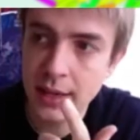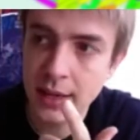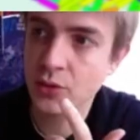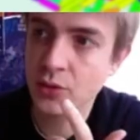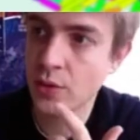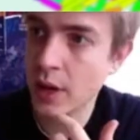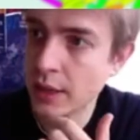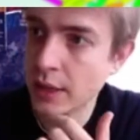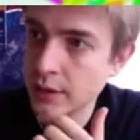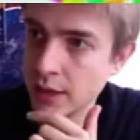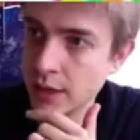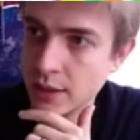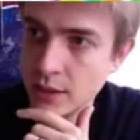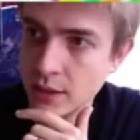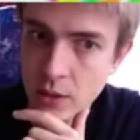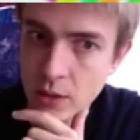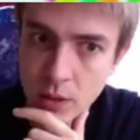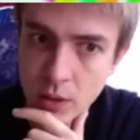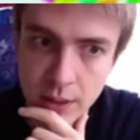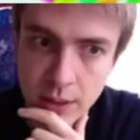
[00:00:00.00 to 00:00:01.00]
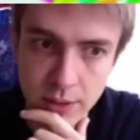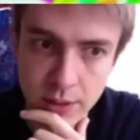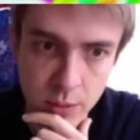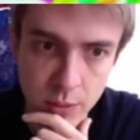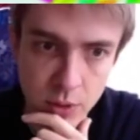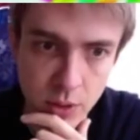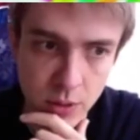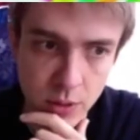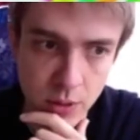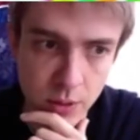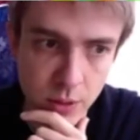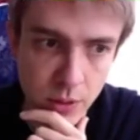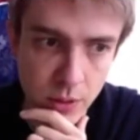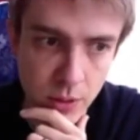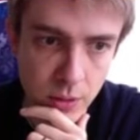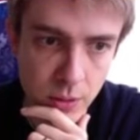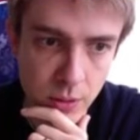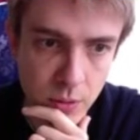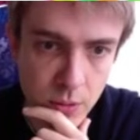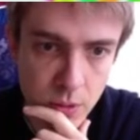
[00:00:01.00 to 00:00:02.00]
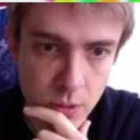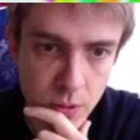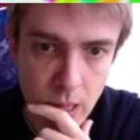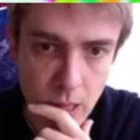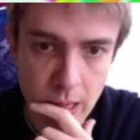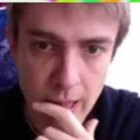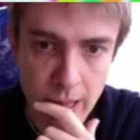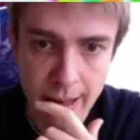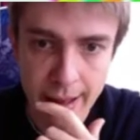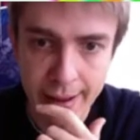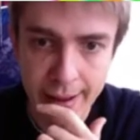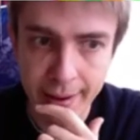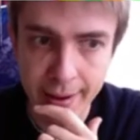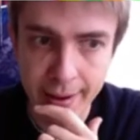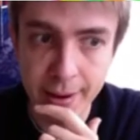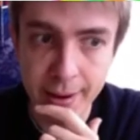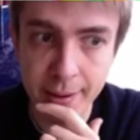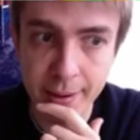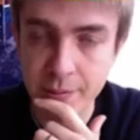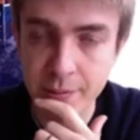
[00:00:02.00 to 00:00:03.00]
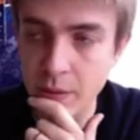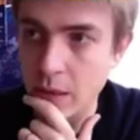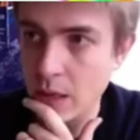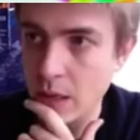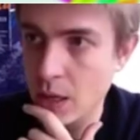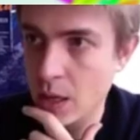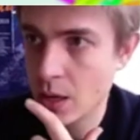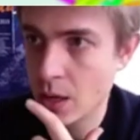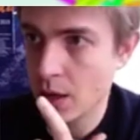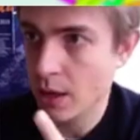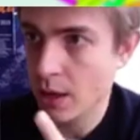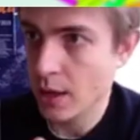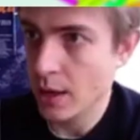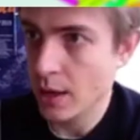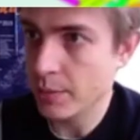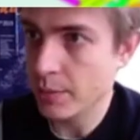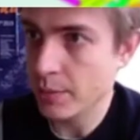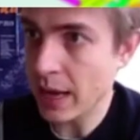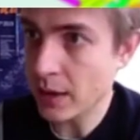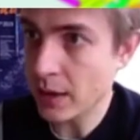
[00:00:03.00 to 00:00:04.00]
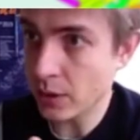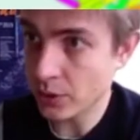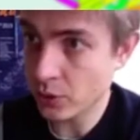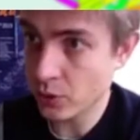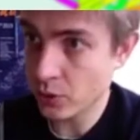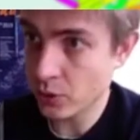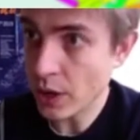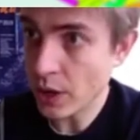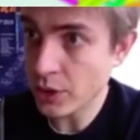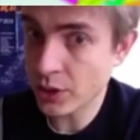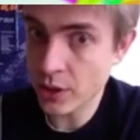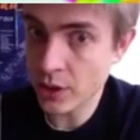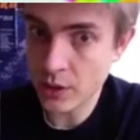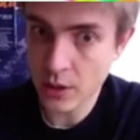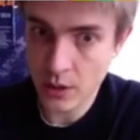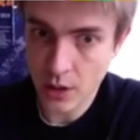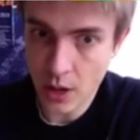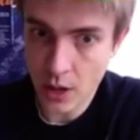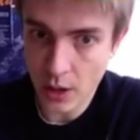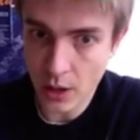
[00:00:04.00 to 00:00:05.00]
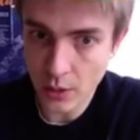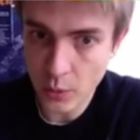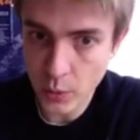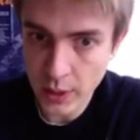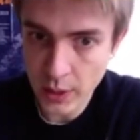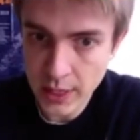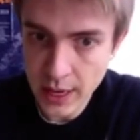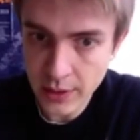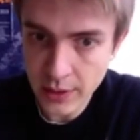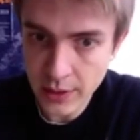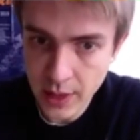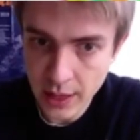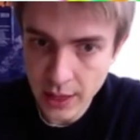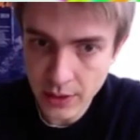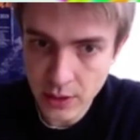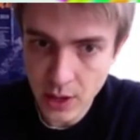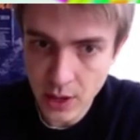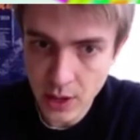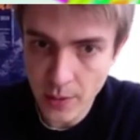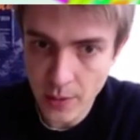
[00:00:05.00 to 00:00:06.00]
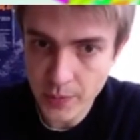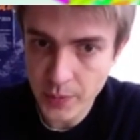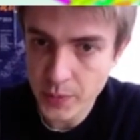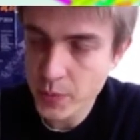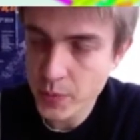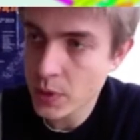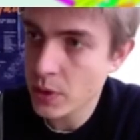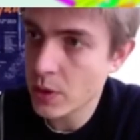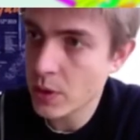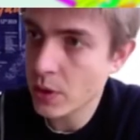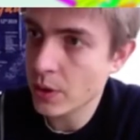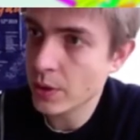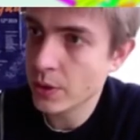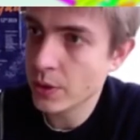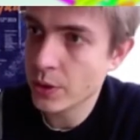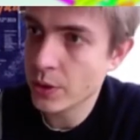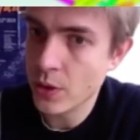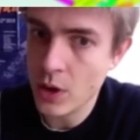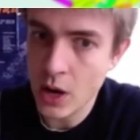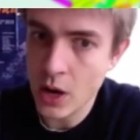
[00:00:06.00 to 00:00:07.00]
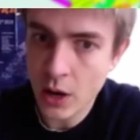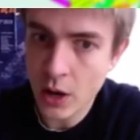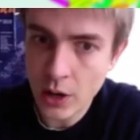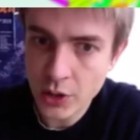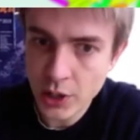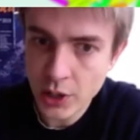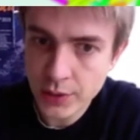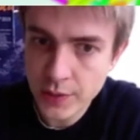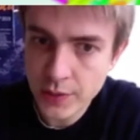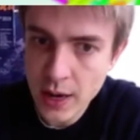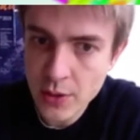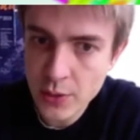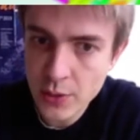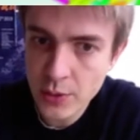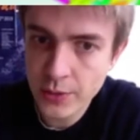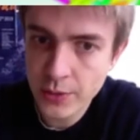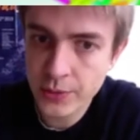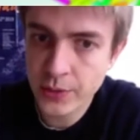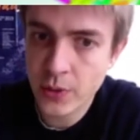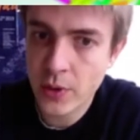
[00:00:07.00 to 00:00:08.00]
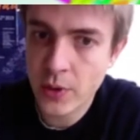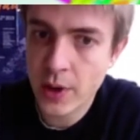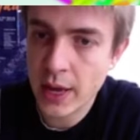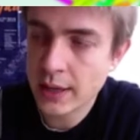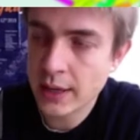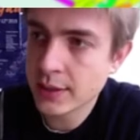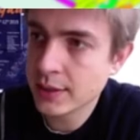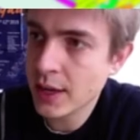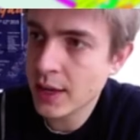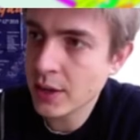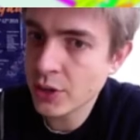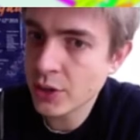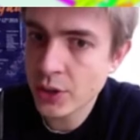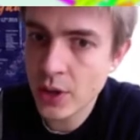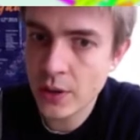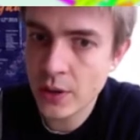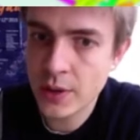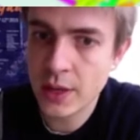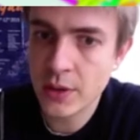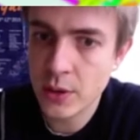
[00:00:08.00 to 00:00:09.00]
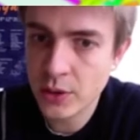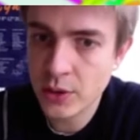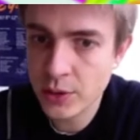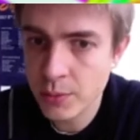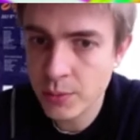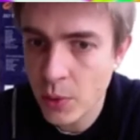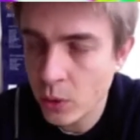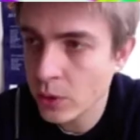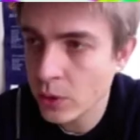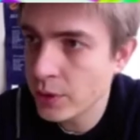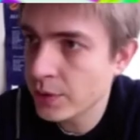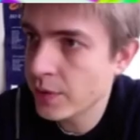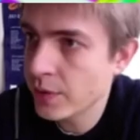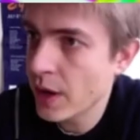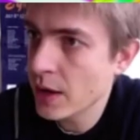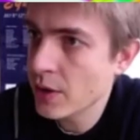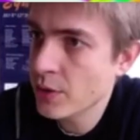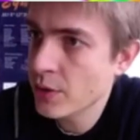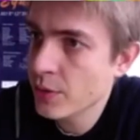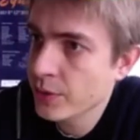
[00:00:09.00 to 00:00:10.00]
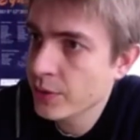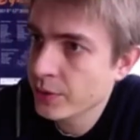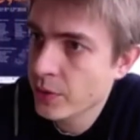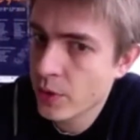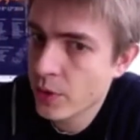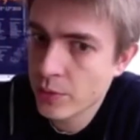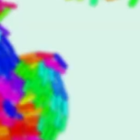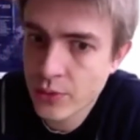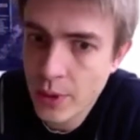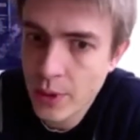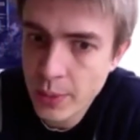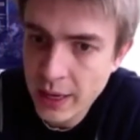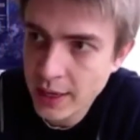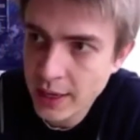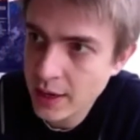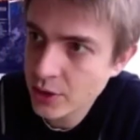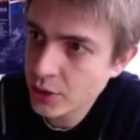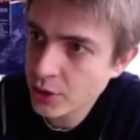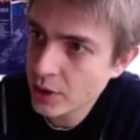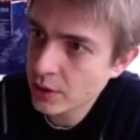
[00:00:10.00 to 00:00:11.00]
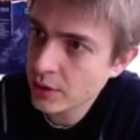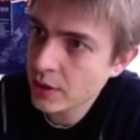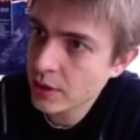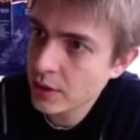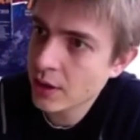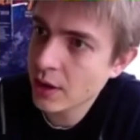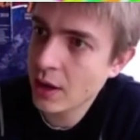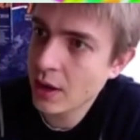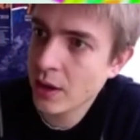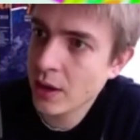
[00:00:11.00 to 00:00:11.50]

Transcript: extract technical assumption on the kernel. By construction, we get that the largest value for extension and the smallest value for propagation,